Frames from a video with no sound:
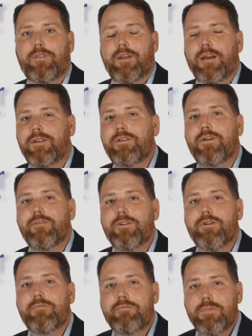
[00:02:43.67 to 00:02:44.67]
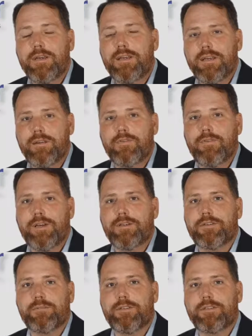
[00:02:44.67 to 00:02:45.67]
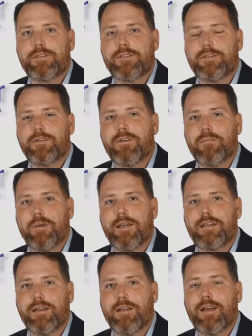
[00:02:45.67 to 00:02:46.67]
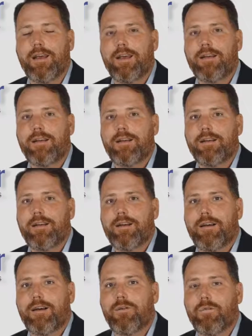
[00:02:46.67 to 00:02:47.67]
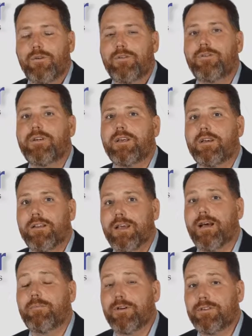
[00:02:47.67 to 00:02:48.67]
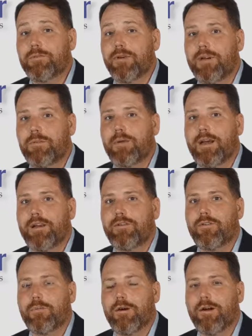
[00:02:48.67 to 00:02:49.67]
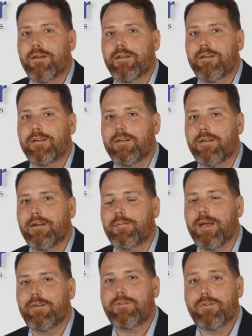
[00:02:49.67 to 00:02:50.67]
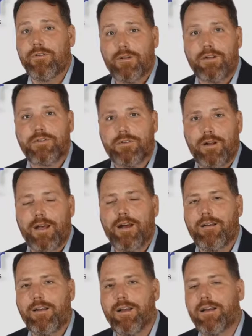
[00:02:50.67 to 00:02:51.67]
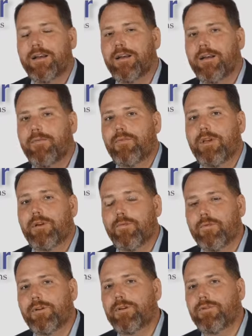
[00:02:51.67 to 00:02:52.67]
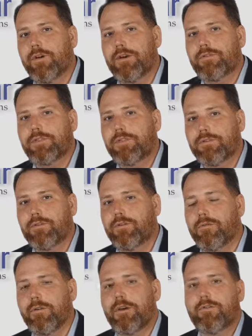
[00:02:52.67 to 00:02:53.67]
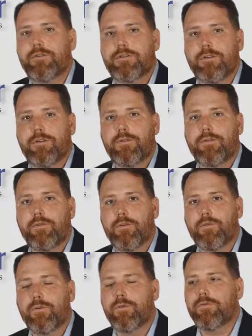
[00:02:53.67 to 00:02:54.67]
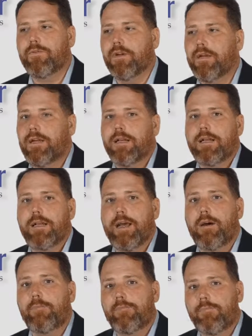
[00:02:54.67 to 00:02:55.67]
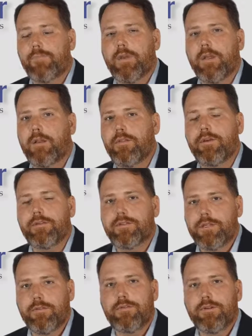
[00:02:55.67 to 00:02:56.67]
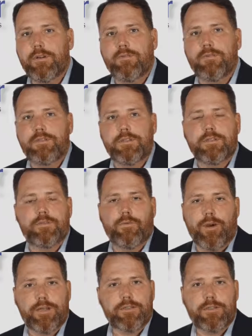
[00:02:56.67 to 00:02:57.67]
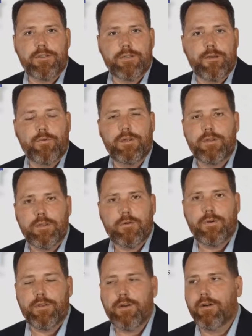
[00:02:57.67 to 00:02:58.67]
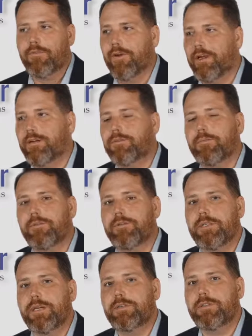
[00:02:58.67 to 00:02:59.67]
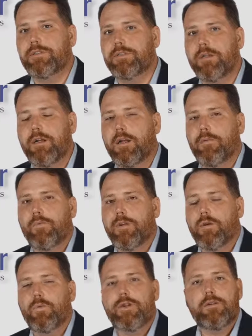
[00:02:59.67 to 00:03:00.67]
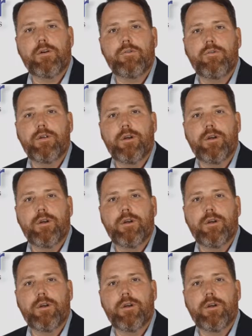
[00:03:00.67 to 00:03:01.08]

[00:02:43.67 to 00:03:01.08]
I don't know many investments that you can make today where you'll get that much money back in your pocket after your initial outlay, and it really drives the internal rate of return through the roof. Now, there are several different situations that we deal with in our financial projections. We don't